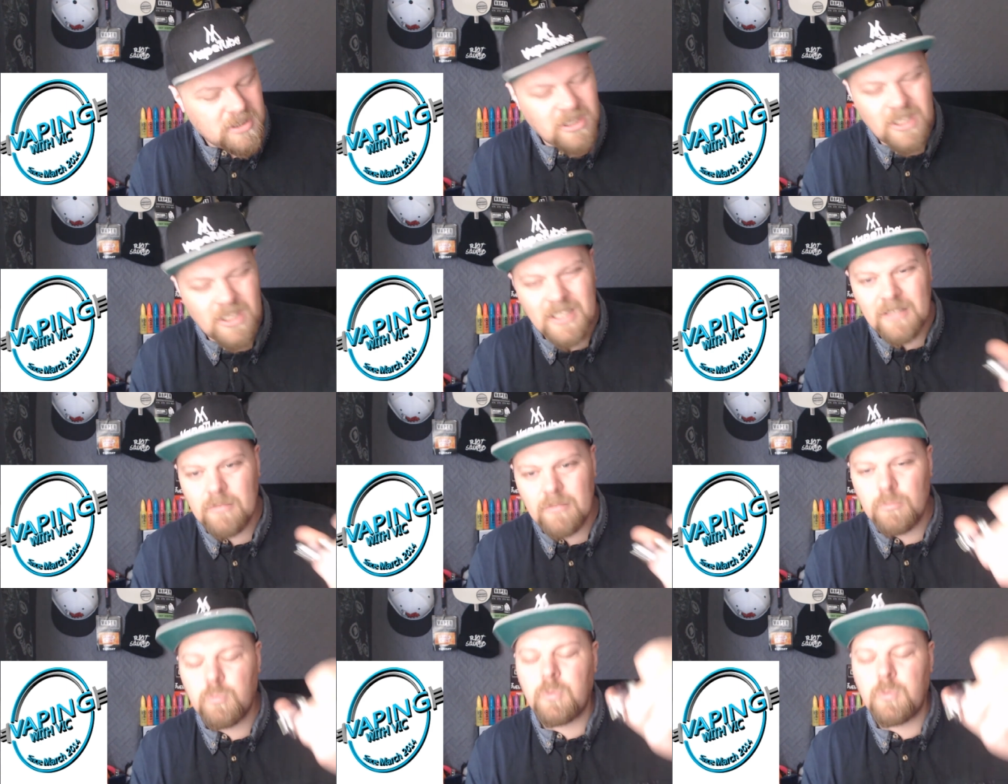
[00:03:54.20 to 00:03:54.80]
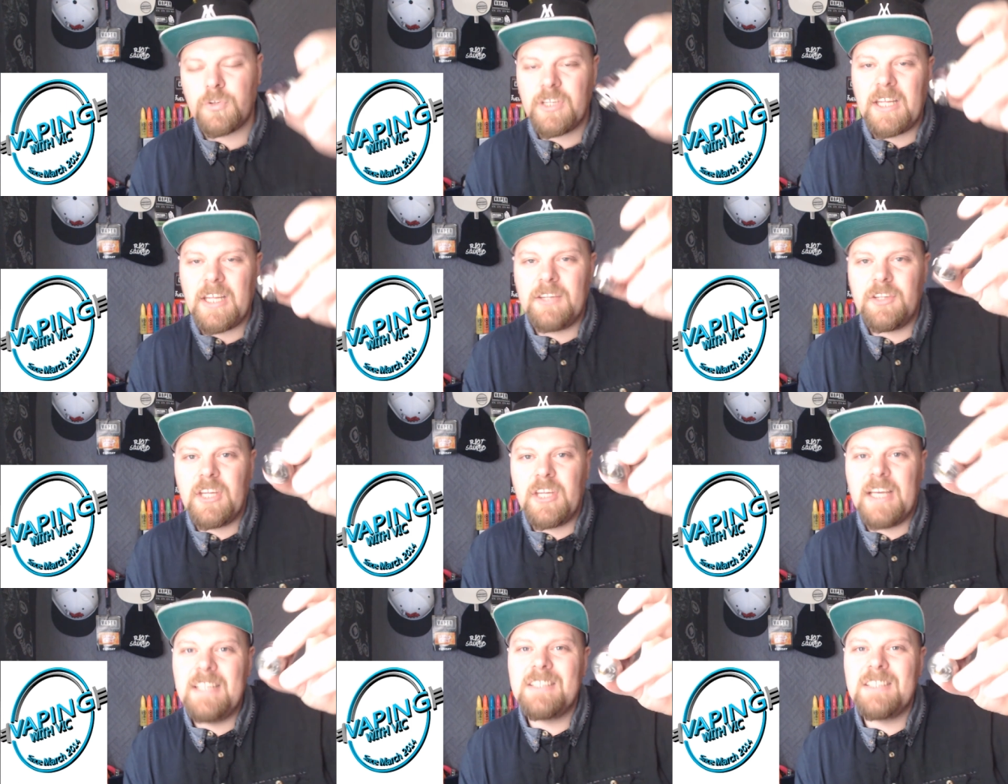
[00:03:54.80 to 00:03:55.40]
like
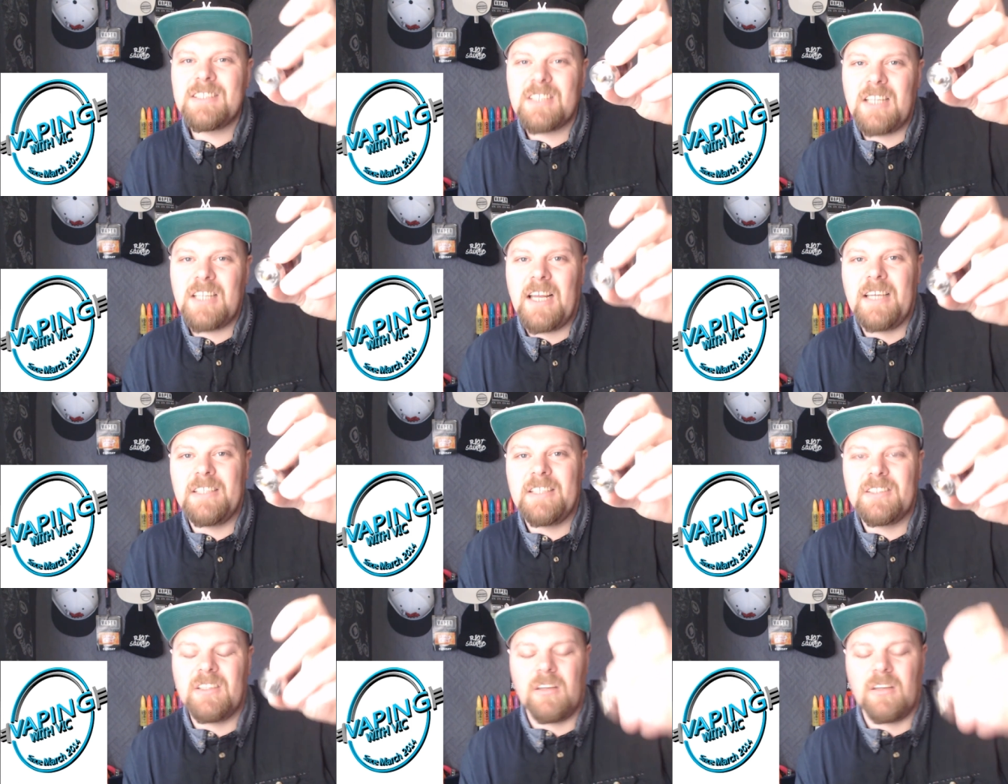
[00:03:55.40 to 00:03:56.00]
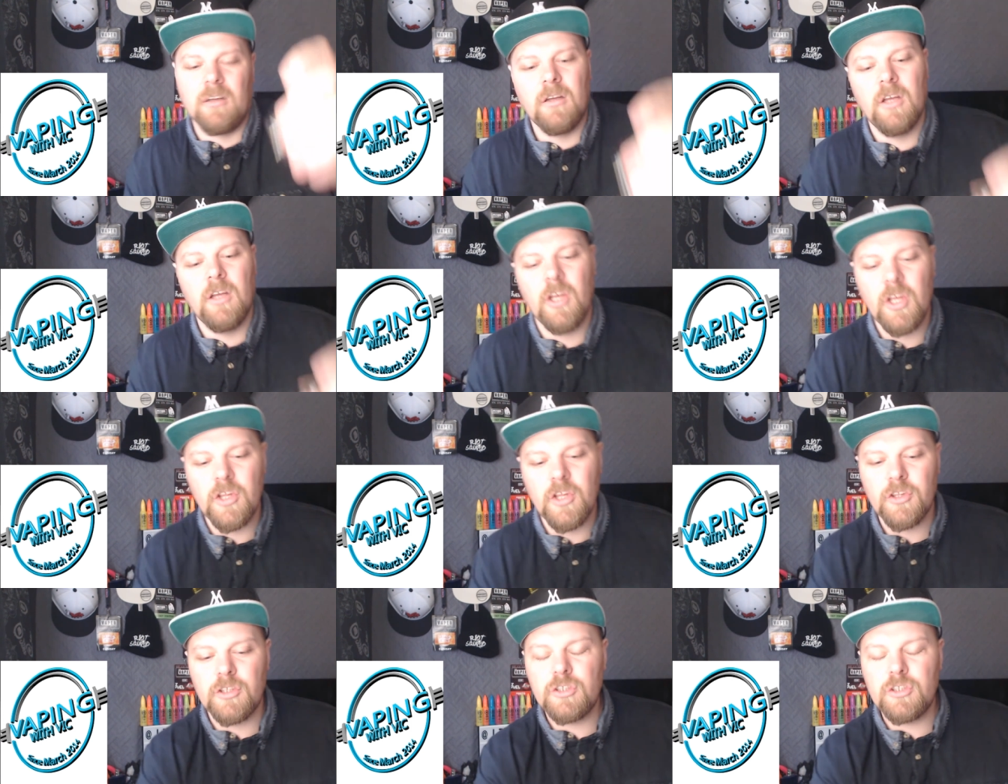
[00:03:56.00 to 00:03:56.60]
the insulator,
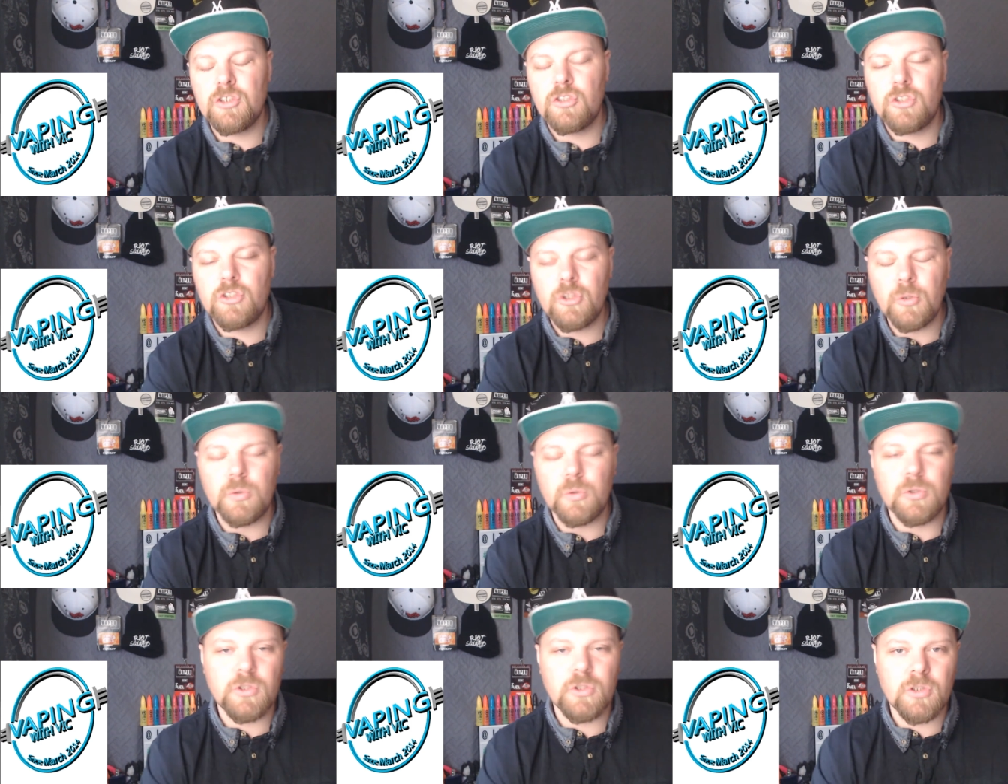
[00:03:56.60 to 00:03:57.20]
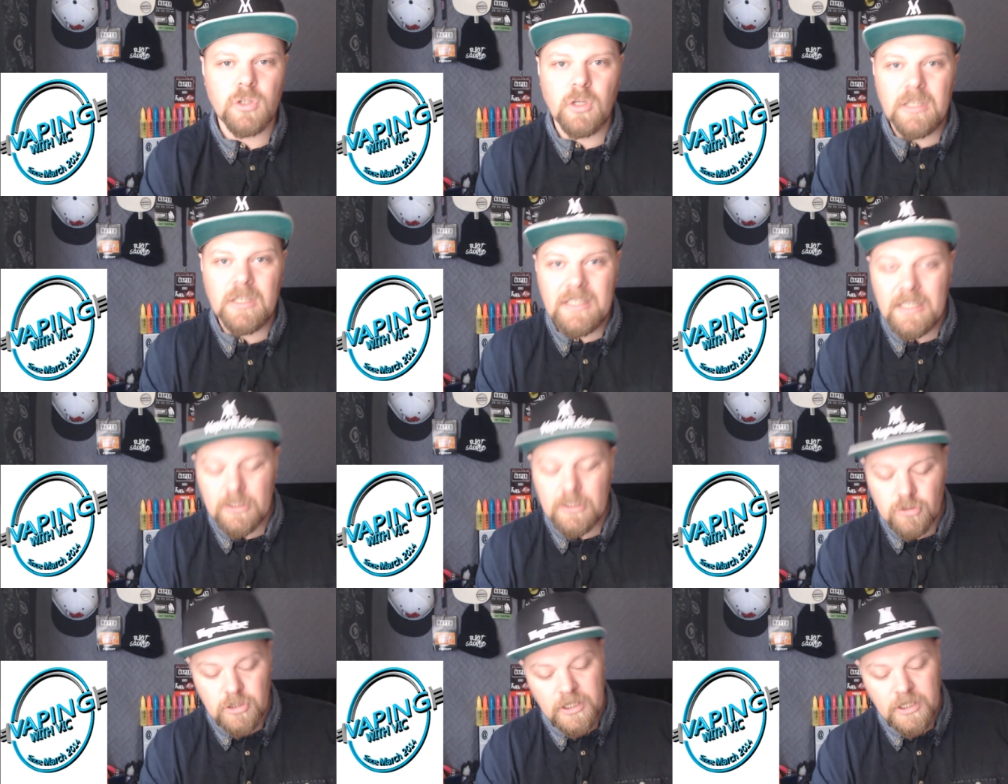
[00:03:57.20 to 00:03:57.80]
there's juice
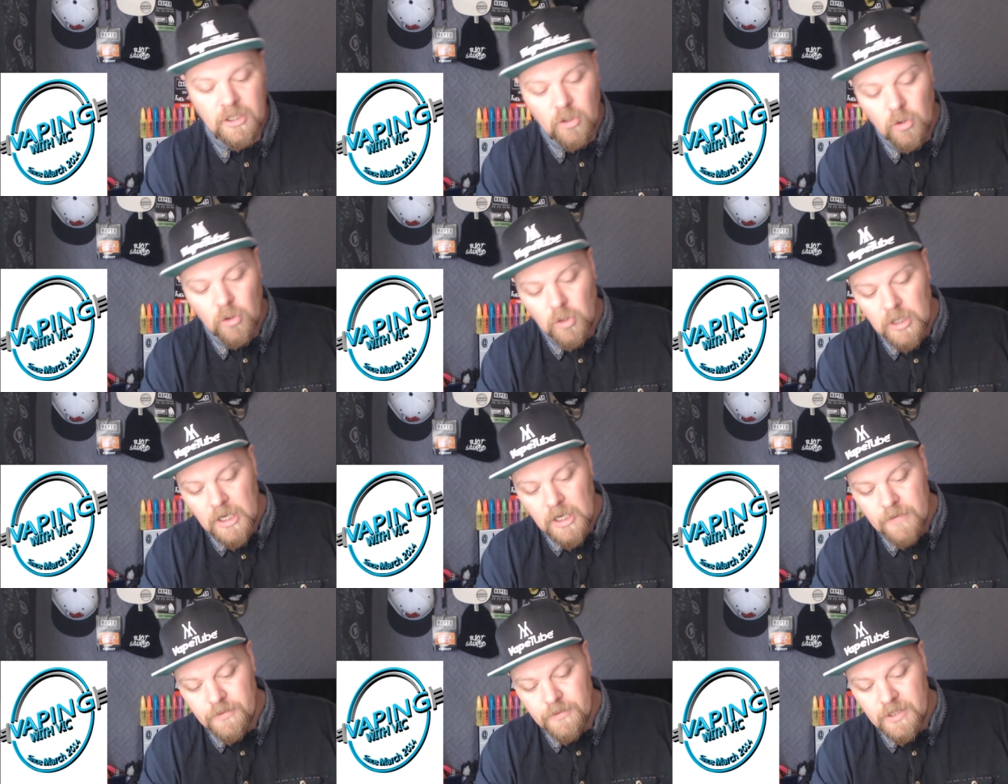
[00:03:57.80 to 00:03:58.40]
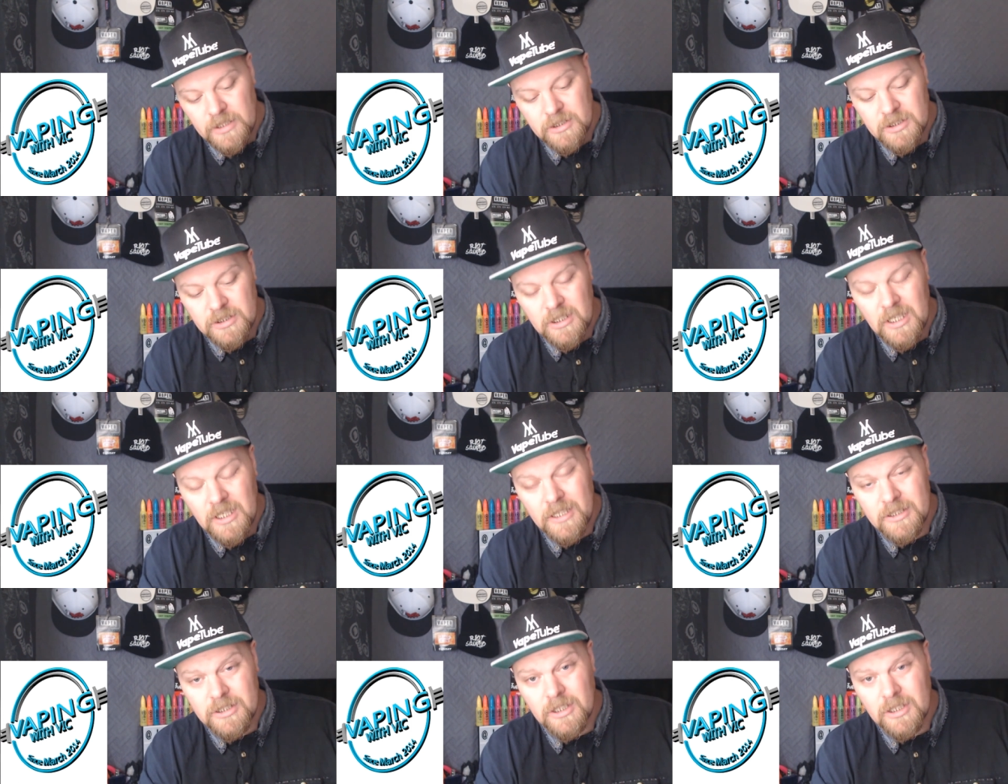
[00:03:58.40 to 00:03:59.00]
literally all over the
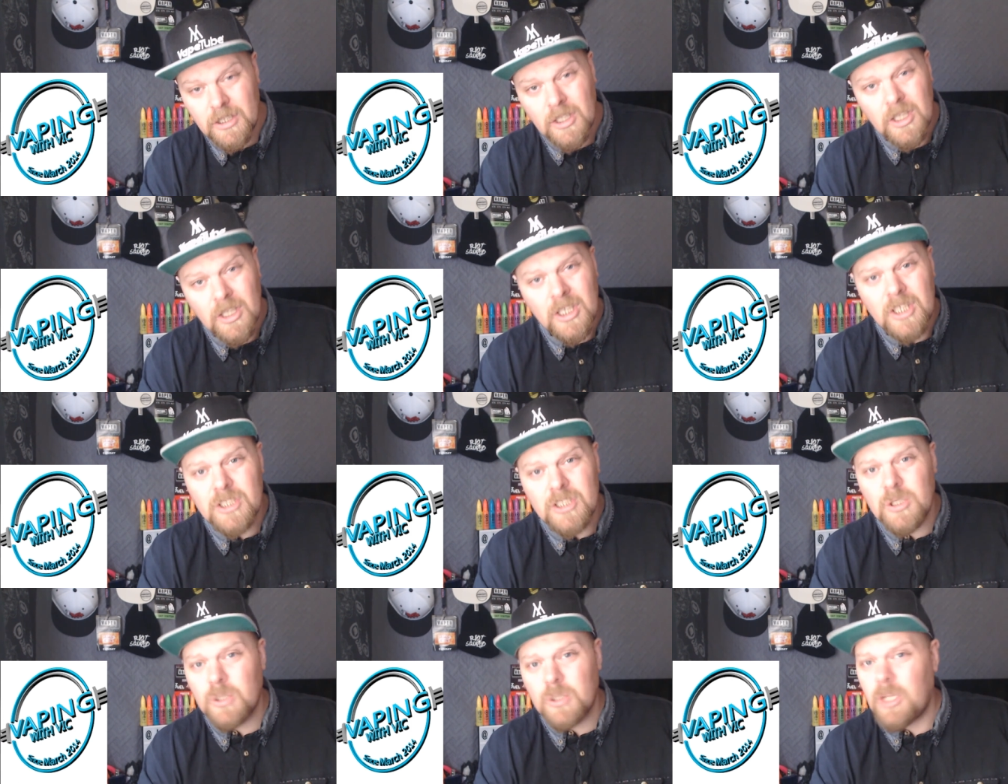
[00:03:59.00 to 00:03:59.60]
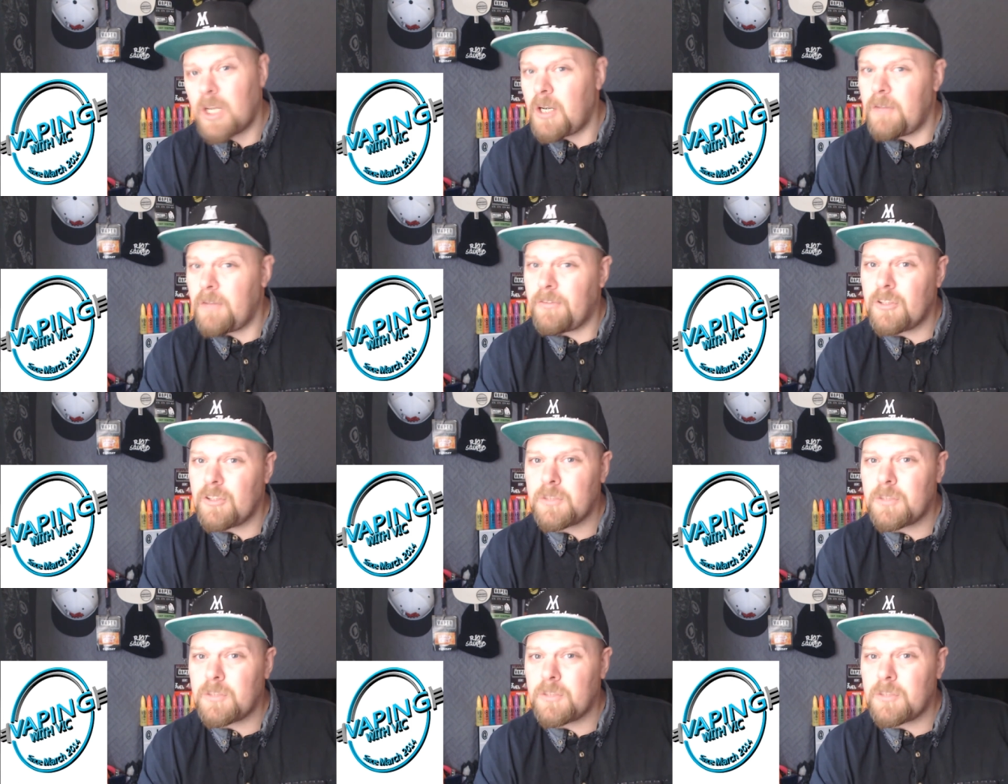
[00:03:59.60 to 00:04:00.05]
insulator. So I don't know if there's a